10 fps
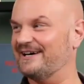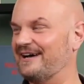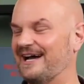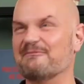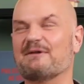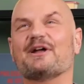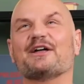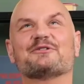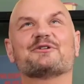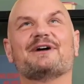You know, remember
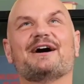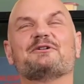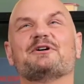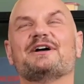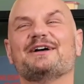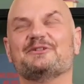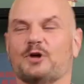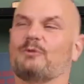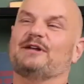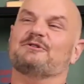I threw out,
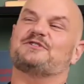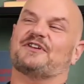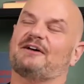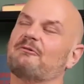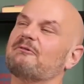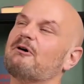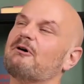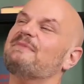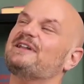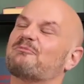nobody would say, what,
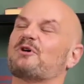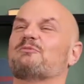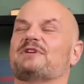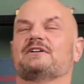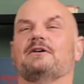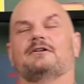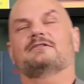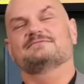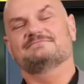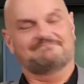what would be an appropriate goal?